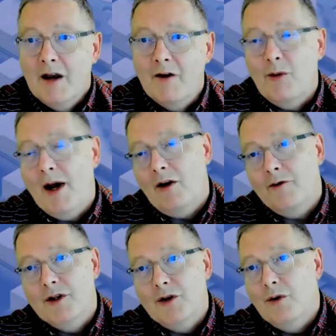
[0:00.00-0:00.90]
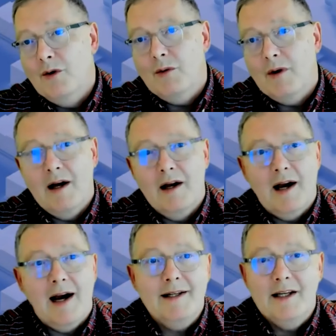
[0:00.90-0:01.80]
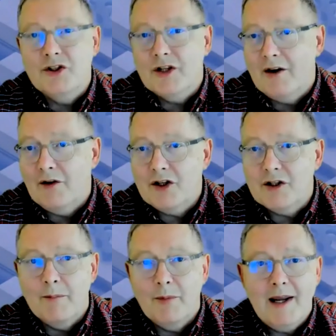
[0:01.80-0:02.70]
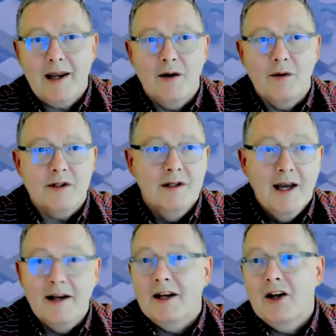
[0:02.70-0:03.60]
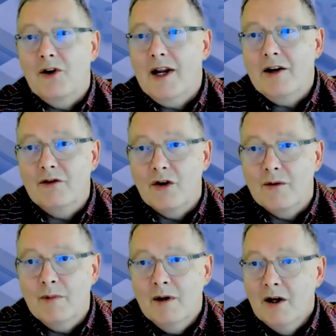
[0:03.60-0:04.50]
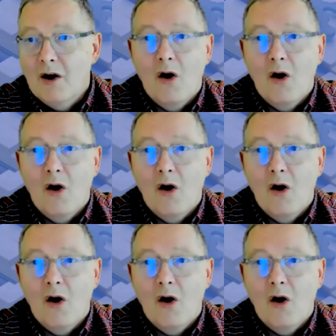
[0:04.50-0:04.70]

If they went off to do ideas generation breakouts in the Korean room,